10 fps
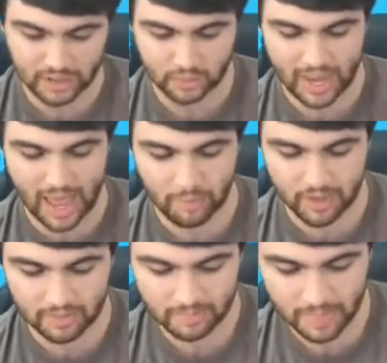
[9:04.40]
that's what
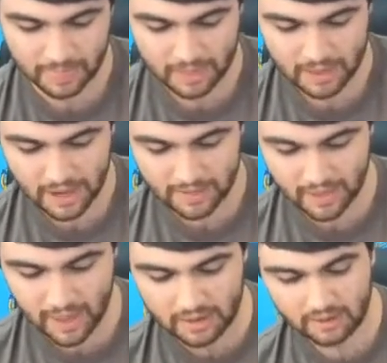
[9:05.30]
happened. And
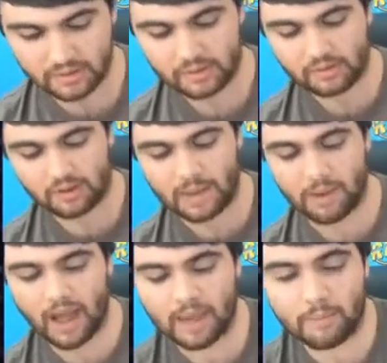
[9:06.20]
then right
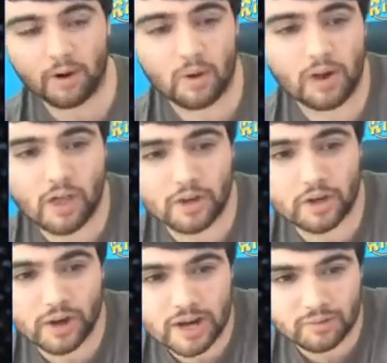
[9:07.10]
behind Burrow, another
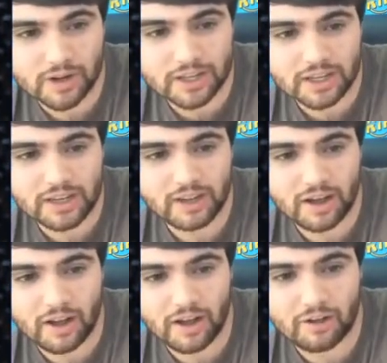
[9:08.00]
great rookie
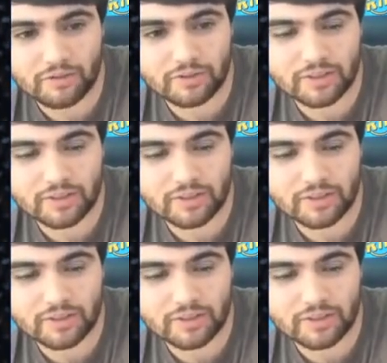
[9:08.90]
of